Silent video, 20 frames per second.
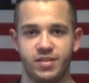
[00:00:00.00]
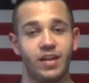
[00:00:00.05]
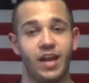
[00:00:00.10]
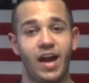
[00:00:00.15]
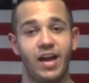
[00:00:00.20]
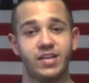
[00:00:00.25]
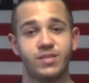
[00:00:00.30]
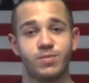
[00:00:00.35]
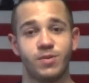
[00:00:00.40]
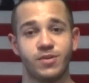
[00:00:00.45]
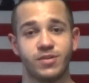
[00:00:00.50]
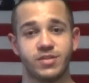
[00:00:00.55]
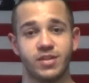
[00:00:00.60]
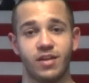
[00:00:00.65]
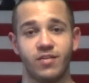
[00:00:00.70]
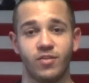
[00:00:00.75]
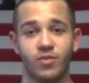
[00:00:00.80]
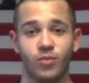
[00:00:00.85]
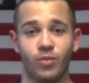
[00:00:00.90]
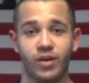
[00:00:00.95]
The last person
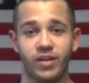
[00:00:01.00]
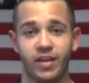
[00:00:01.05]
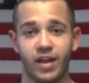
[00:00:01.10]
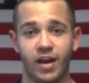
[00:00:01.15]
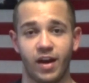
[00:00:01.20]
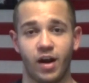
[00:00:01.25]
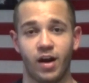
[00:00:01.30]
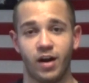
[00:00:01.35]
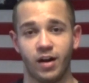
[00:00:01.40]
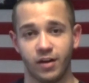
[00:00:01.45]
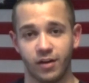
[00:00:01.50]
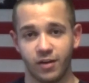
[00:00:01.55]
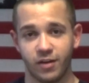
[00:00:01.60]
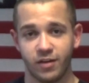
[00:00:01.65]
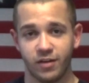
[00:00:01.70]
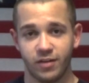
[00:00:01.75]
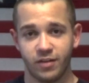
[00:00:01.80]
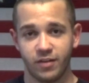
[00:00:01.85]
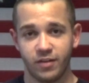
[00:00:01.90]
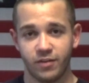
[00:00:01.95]
ever to win that honor
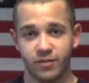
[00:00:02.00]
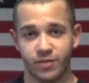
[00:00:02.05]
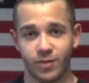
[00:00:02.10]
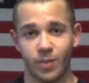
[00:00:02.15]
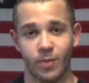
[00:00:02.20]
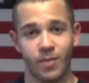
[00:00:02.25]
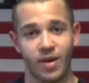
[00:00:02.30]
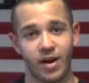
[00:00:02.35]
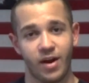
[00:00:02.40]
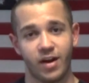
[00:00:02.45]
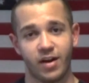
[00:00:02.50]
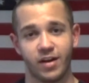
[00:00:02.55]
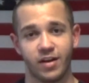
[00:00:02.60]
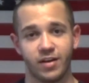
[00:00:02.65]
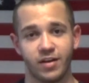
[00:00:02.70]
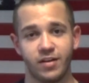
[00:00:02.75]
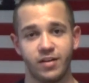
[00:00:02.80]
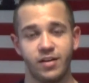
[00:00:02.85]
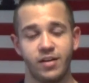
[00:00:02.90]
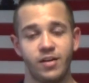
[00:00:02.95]
from America
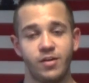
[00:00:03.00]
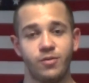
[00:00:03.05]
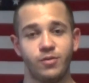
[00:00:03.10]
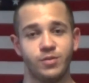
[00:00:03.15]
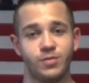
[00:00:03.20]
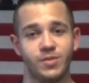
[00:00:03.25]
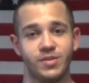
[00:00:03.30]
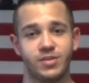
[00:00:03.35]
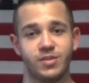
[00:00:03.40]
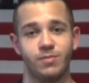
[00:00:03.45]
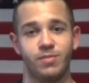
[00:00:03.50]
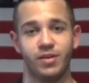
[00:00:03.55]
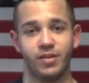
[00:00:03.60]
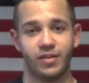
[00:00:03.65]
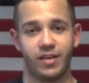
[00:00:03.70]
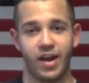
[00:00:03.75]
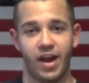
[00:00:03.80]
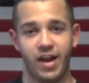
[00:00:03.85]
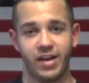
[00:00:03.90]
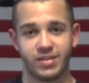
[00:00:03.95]
was Mr. Bill
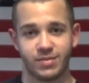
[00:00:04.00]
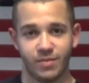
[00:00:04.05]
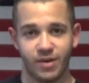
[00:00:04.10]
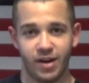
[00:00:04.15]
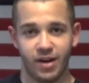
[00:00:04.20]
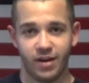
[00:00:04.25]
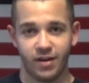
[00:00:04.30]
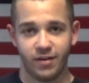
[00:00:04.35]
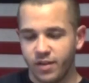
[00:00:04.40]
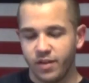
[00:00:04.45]
Kazmaier.